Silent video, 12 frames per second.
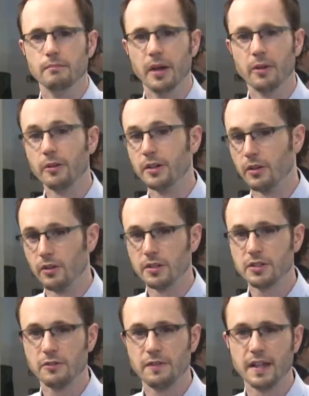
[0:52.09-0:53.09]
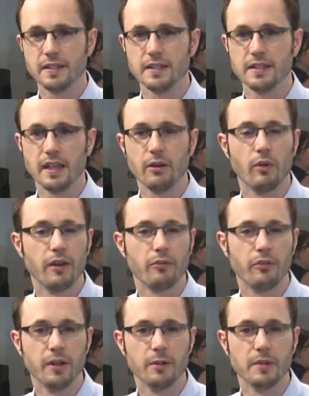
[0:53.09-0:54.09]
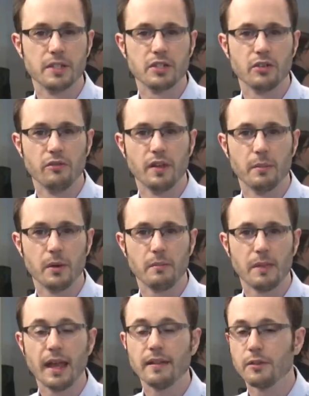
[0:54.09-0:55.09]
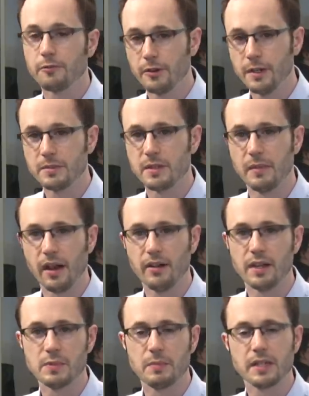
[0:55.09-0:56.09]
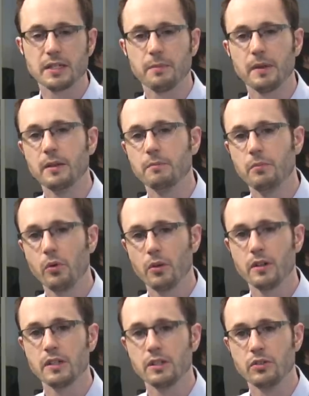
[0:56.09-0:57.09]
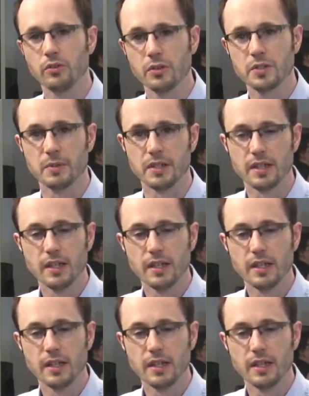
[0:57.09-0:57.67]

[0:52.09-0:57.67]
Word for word: Maryland also faces a referendum this November, and the Freedom to Marry has picked up an important endorsement